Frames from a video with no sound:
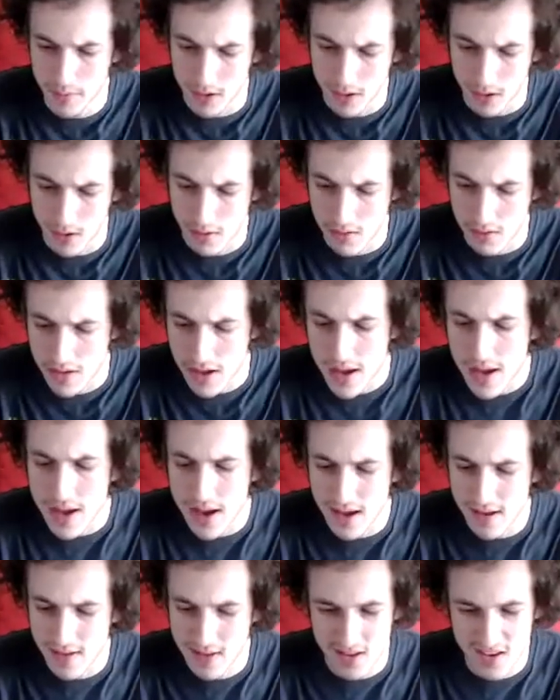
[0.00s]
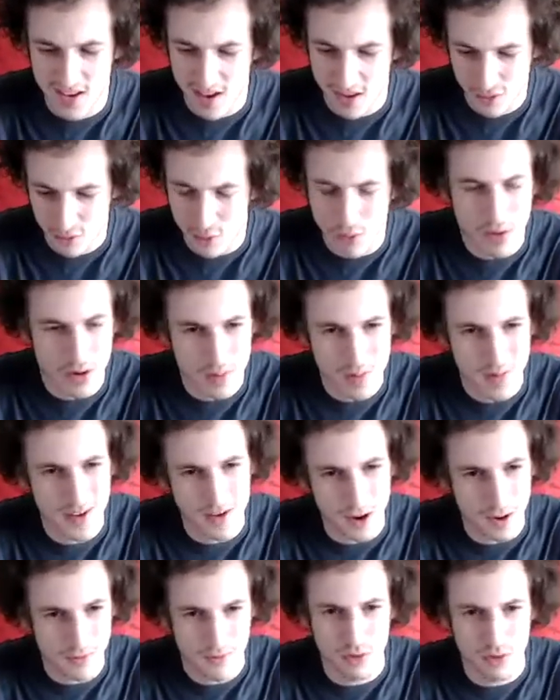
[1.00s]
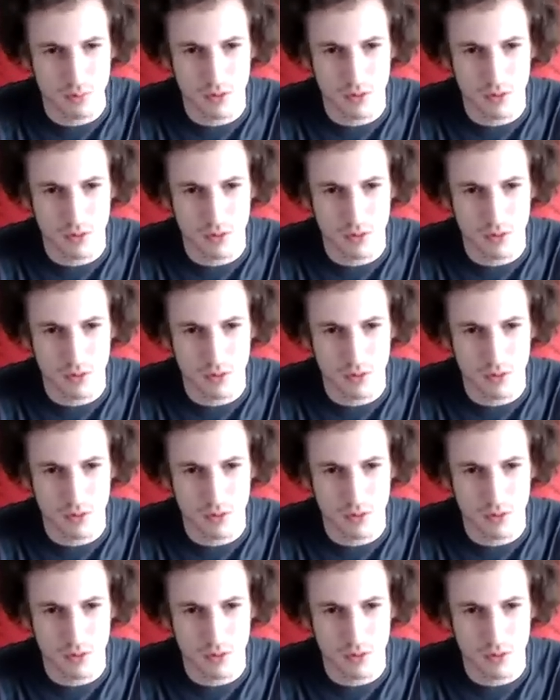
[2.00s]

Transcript: because it's going to be tough